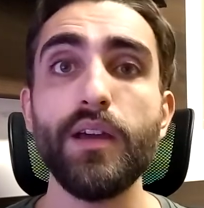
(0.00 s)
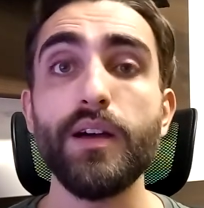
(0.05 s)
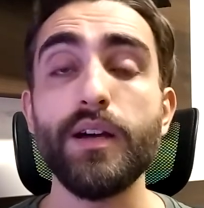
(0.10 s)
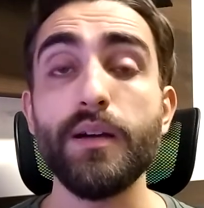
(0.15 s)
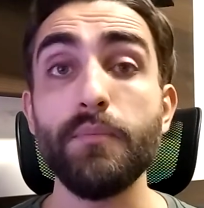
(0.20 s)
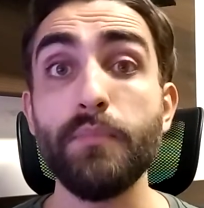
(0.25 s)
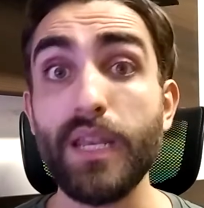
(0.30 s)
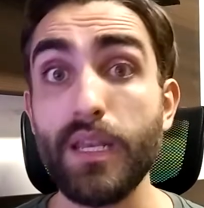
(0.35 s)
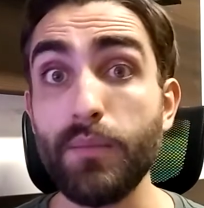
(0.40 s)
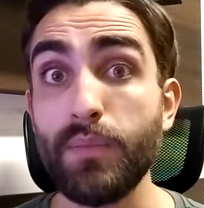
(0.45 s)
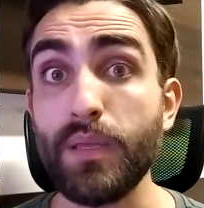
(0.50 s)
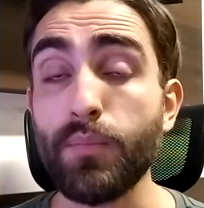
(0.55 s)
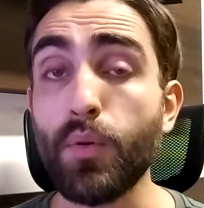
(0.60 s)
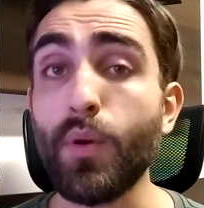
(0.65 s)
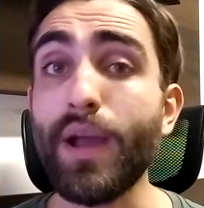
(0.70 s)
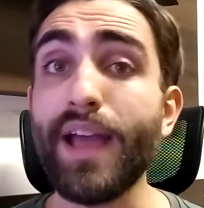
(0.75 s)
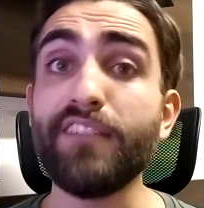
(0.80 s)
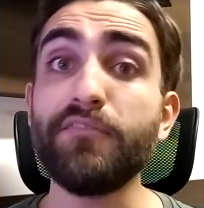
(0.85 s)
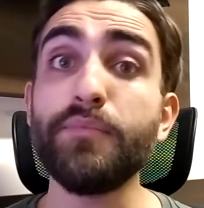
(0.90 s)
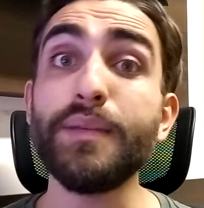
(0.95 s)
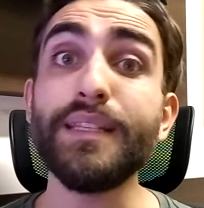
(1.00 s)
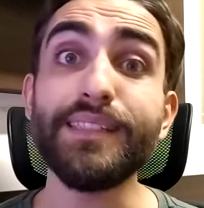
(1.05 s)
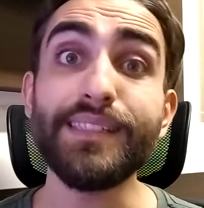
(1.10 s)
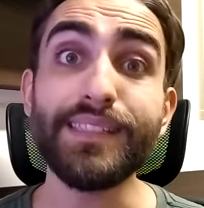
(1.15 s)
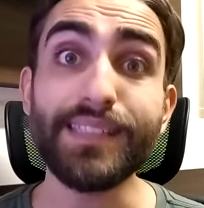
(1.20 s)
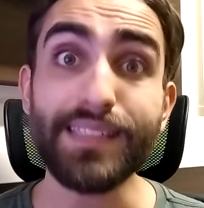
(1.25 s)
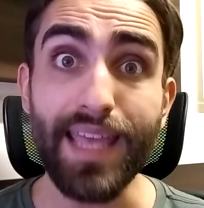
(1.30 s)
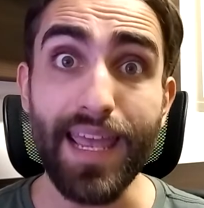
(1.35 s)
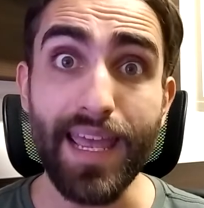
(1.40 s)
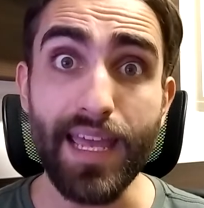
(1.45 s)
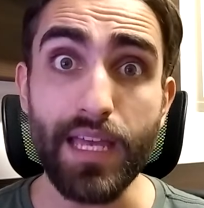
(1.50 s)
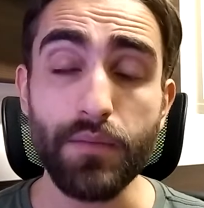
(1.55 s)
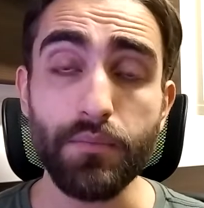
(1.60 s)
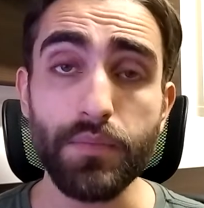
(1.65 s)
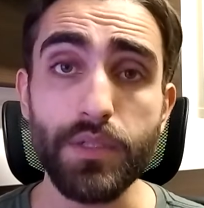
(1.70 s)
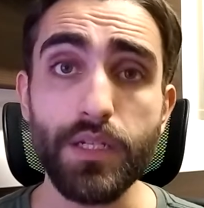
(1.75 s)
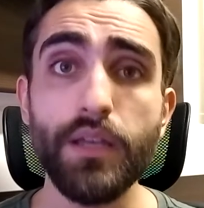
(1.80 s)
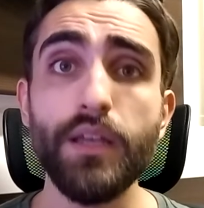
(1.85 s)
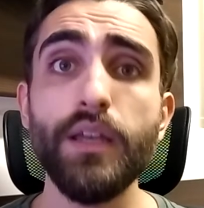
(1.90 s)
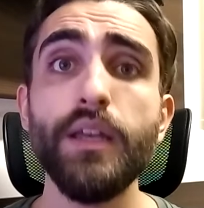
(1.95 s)
Uh, many people have been
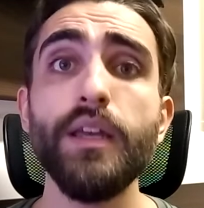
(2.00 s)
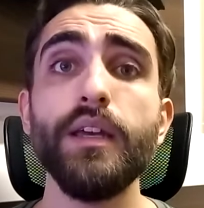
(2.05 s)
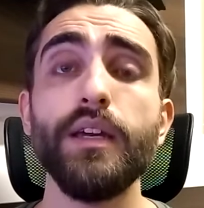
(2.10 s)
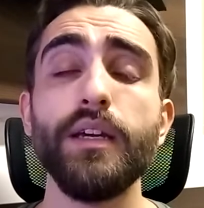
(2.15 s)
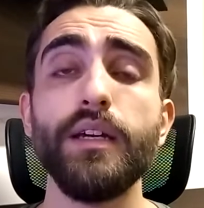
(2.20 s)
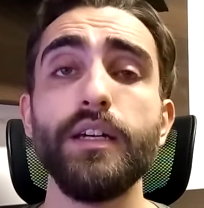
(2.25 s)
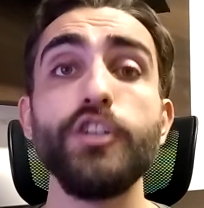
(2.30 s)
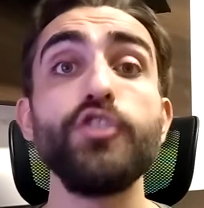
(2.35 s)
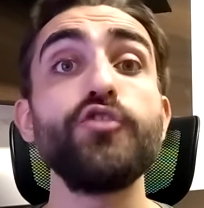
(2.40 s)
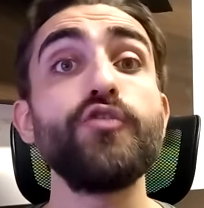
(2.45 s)
scammed uh,